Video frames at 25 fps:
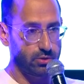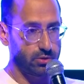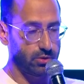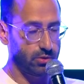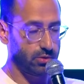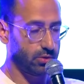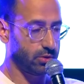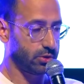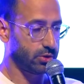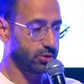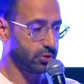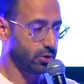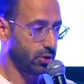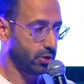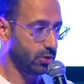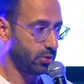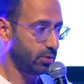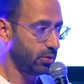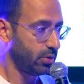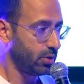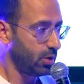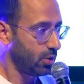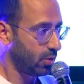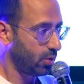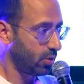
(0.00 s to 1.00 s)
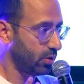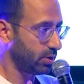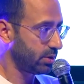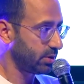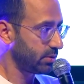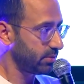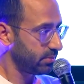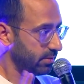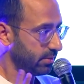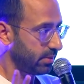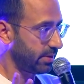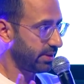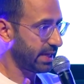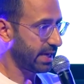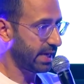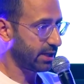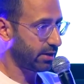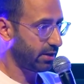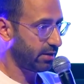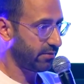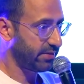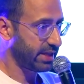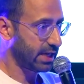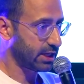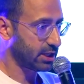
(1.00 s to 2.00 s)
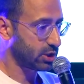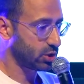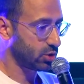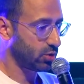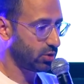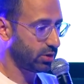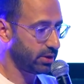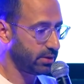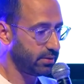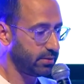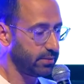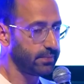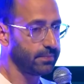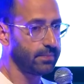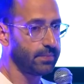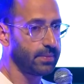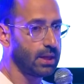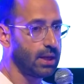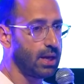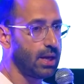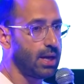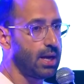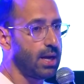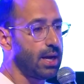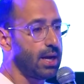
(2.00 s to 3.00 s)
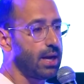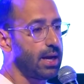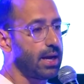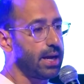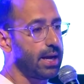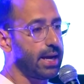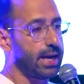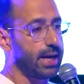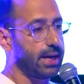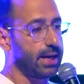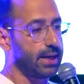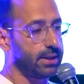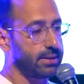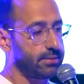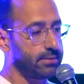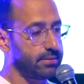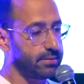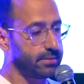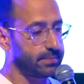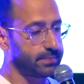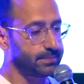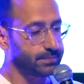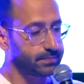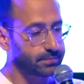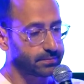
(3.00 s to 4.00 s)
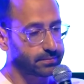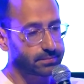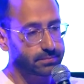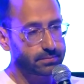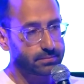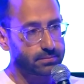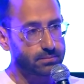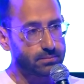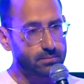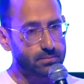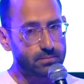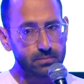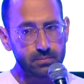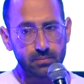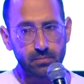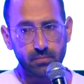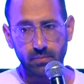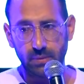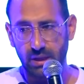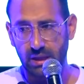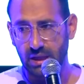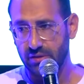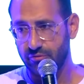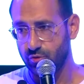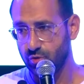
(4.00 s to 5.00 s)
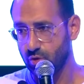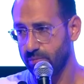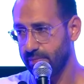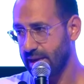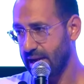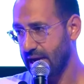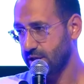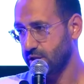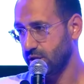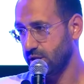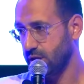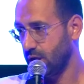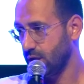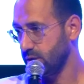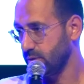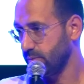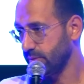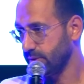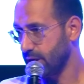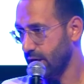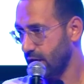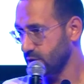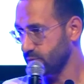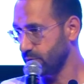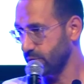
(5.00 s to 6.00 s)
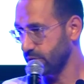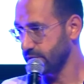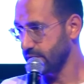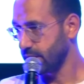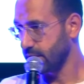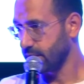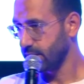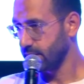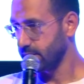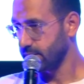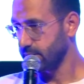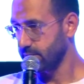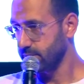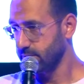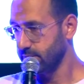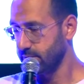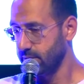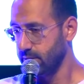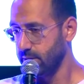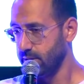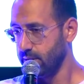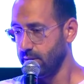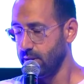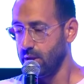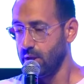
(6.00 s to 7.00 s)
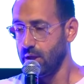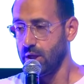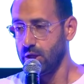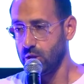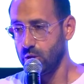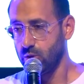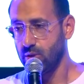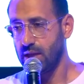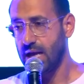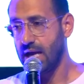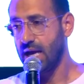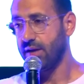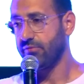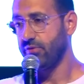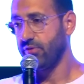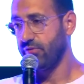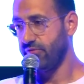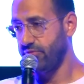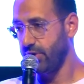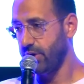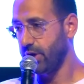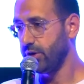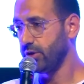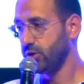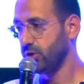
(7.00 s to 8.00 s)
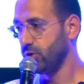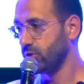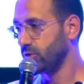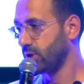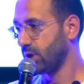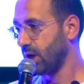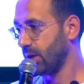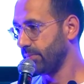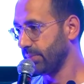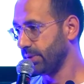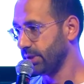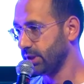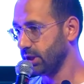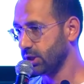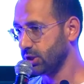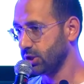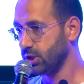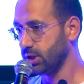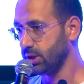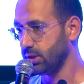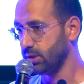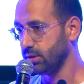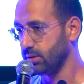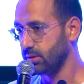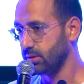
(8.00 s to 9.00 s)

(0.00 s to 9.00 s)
or so, or of that sort. And if you imagine 100 blocks per second, you'll have a very good competition.